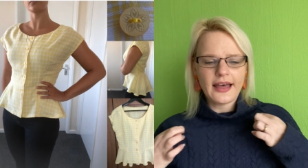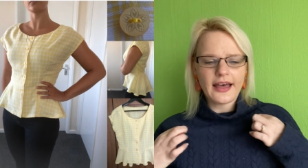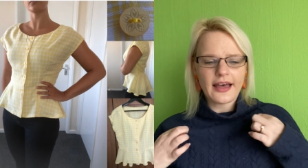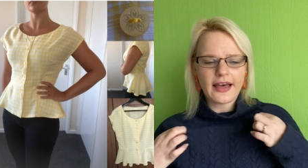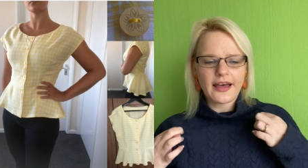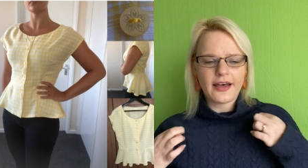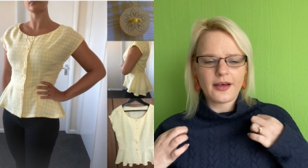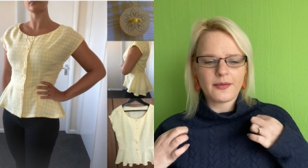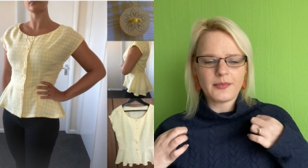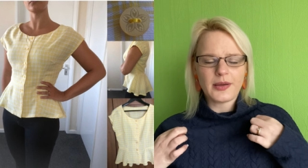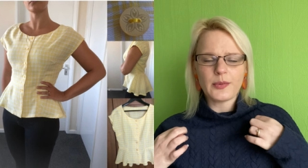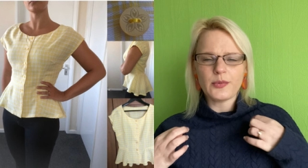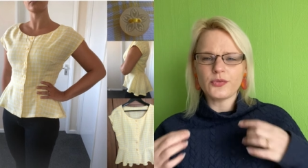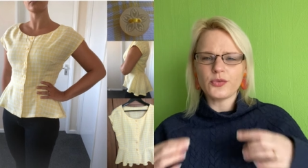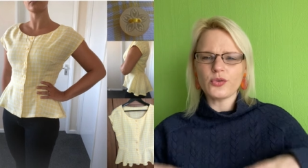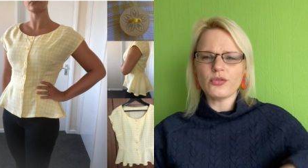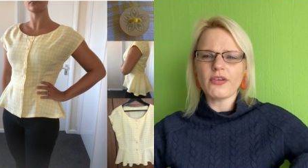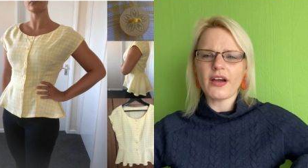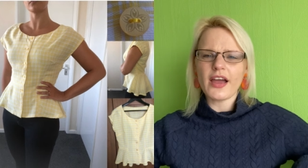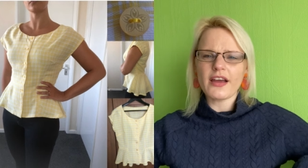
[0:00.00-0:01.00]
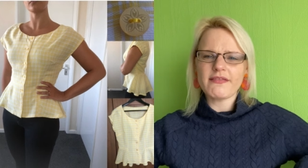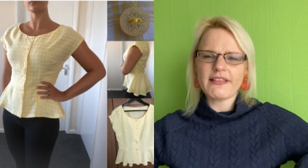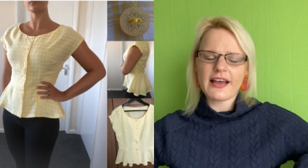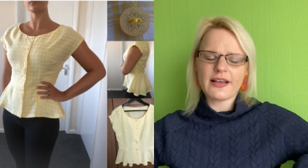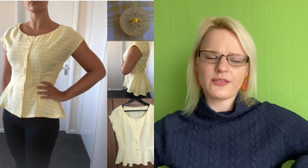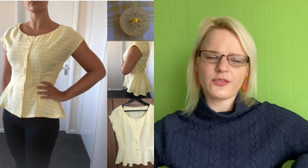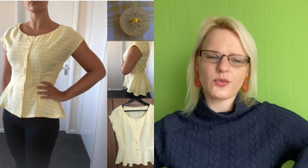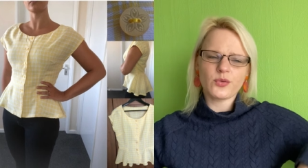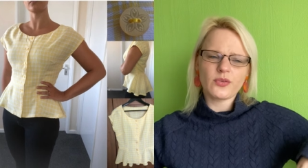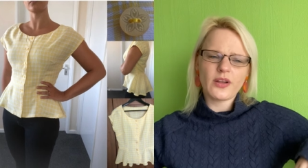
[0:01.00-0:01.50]
um, it was all right
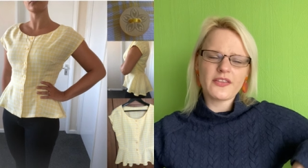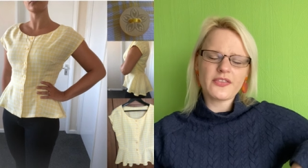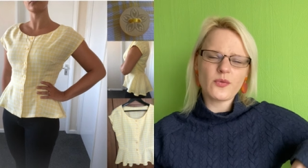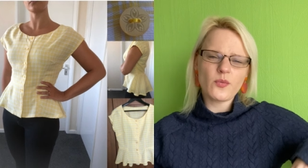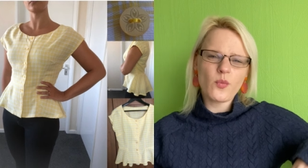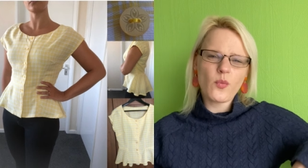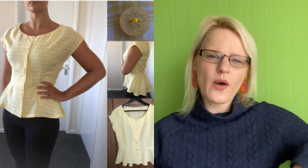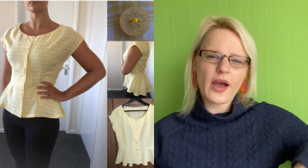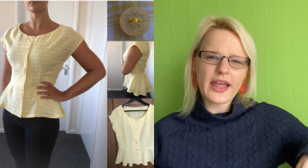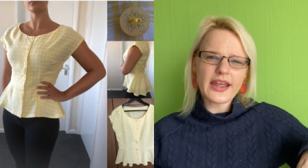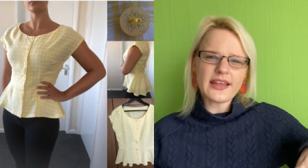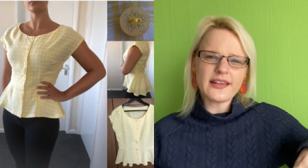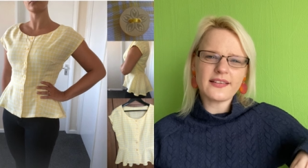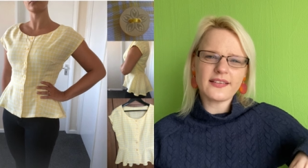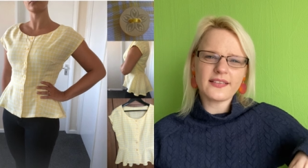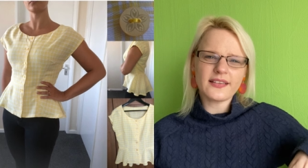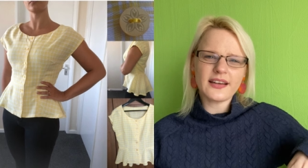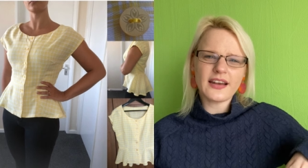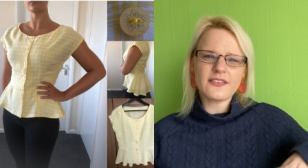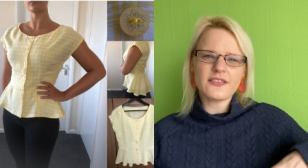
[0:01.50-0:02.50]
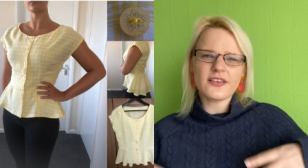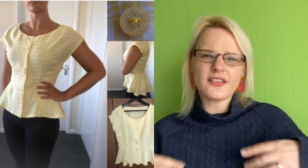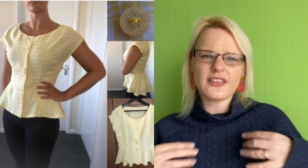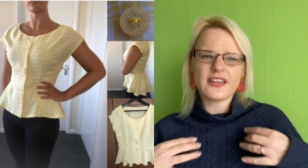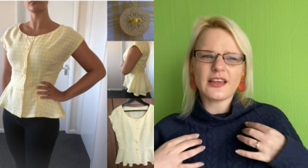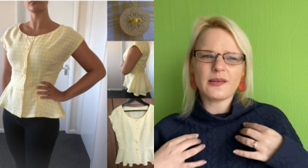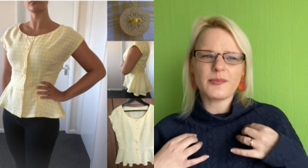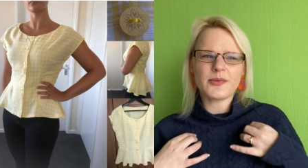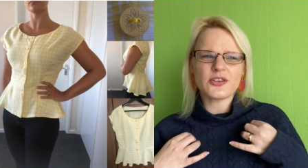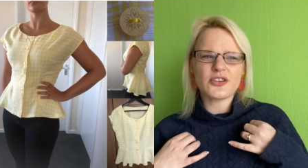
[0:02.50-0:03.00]
around sort of like the waist and
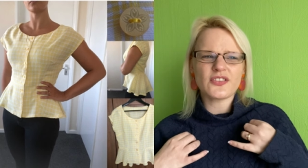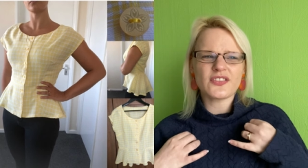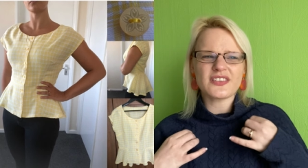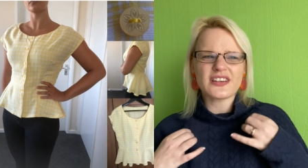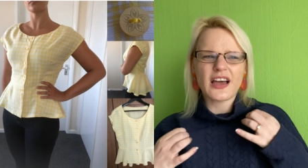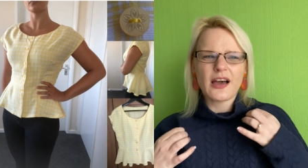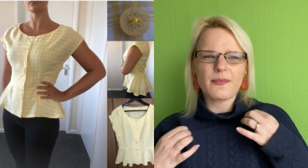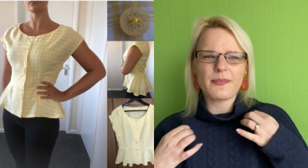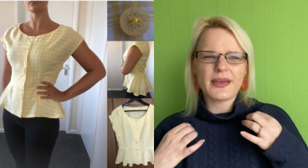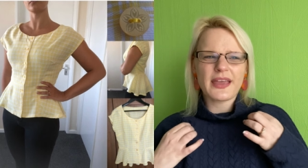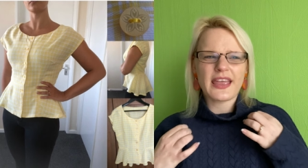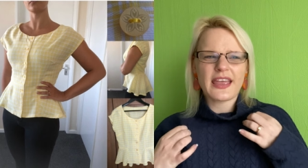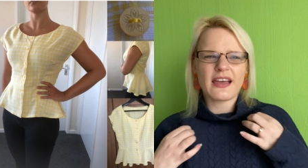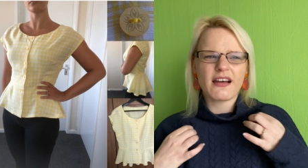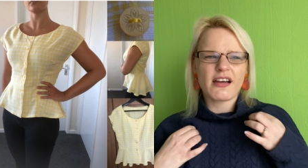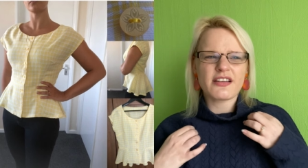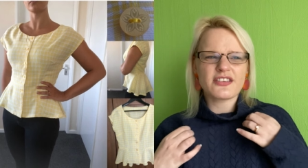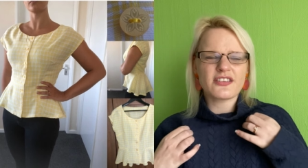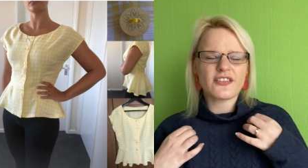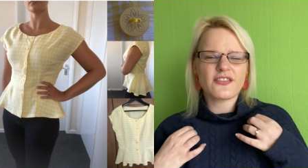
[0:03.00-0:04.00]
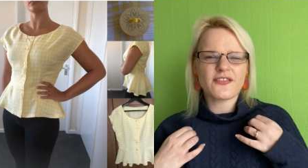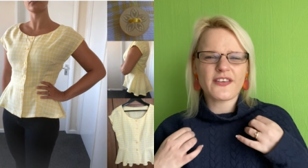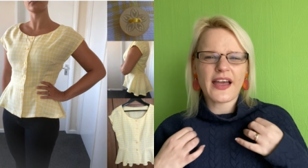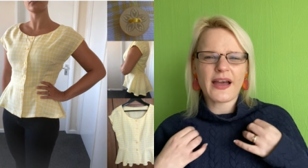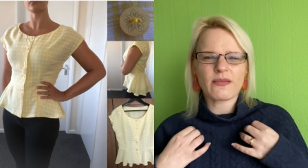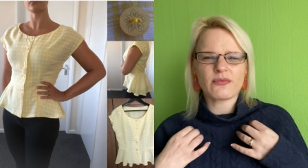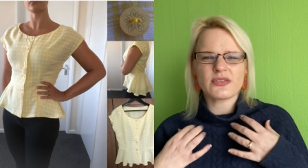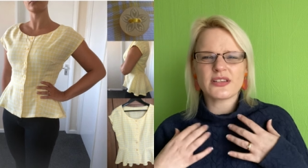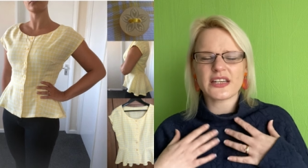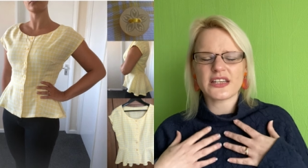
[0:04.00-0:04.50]
everything but just up here I just
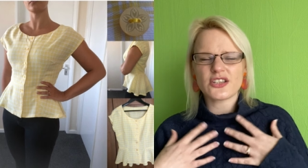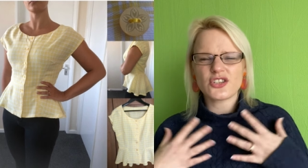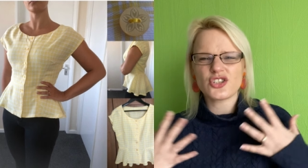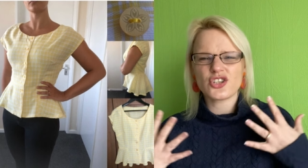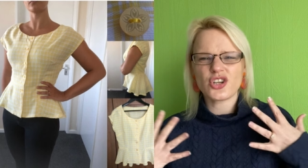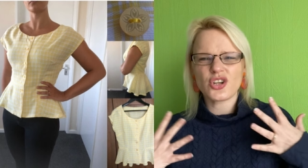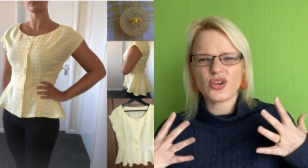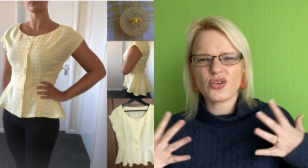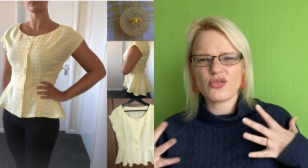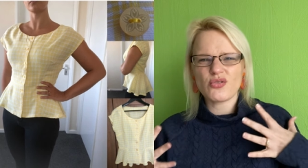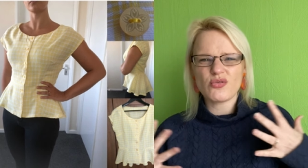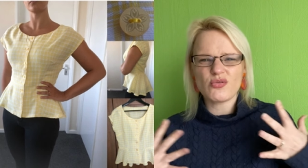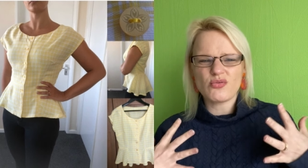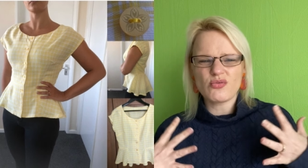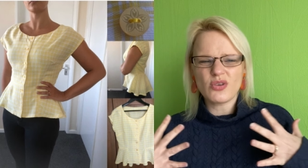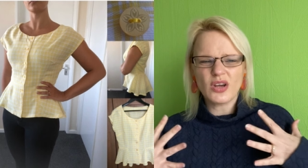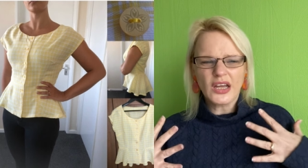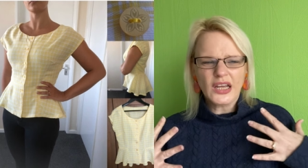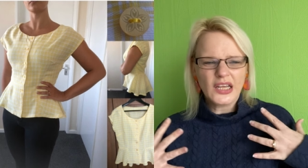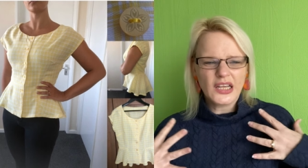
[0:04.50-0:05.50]
found it too